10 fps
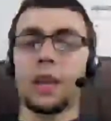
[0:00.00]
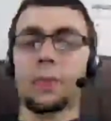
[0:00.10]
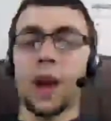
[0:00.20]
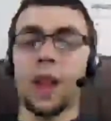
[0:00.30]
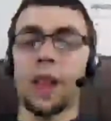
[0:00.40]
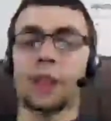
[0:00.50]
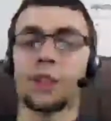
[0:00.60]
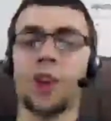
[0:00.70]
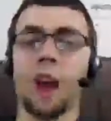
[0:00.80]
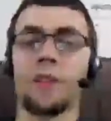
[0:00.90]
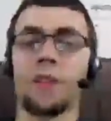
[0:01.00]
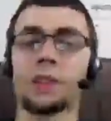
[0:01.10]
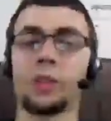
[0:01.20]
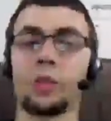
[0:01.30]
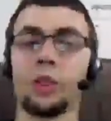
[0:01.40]
Palla has a javelin,
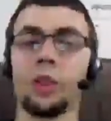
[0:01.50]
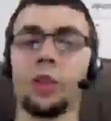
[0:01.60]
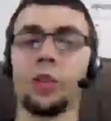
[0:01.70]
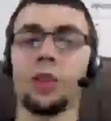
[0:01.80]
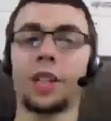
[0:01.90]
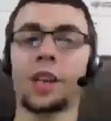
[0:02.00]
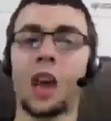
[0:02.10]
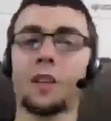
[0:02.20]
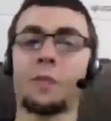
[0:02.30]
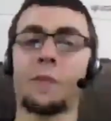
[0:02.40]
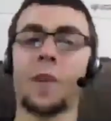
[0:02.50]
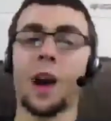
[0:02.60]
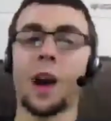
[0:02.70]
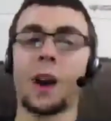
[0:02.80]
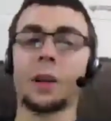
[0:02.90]
so she'll usually attack from
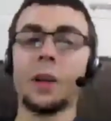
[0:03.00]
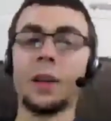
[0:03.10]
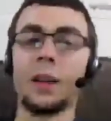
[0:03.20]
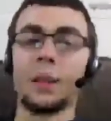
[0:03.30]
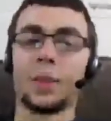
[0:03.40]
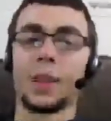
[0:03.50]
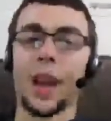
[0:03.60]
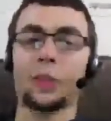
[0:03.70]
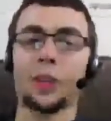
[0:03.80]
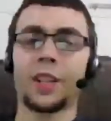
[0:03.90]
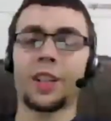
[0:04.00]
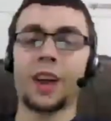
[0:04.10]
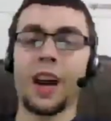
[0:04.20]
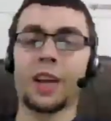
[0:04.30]
afar, but Catria does not.